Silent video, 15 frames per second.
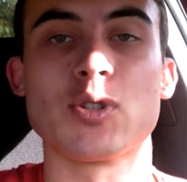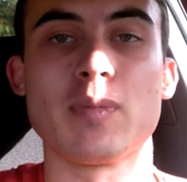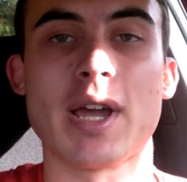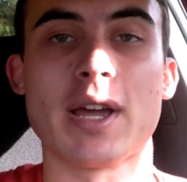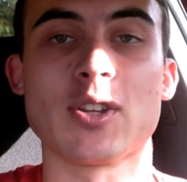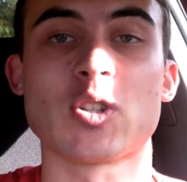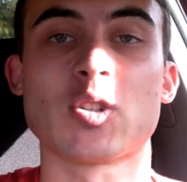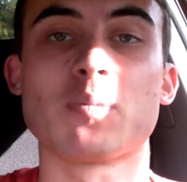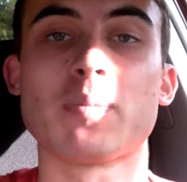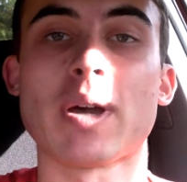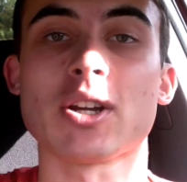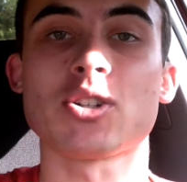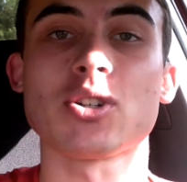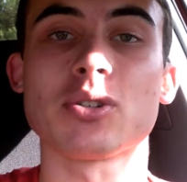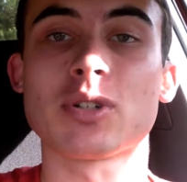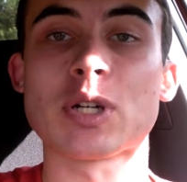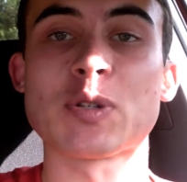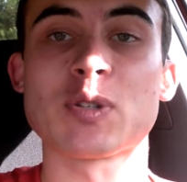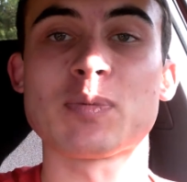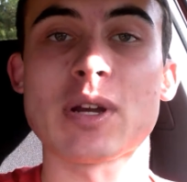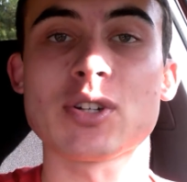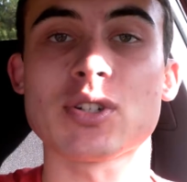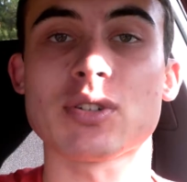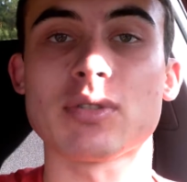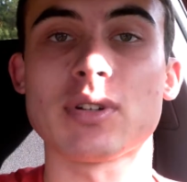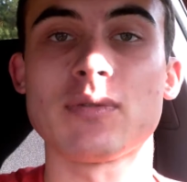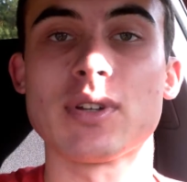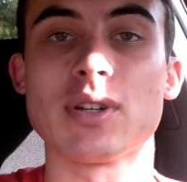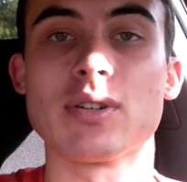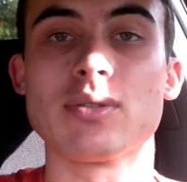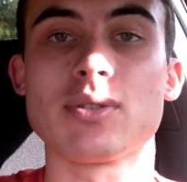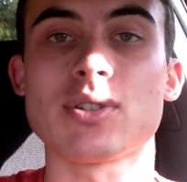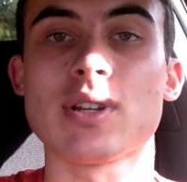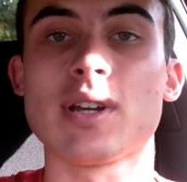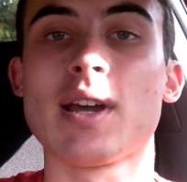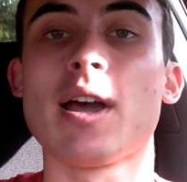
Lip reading: man. Special Christmas special reviews.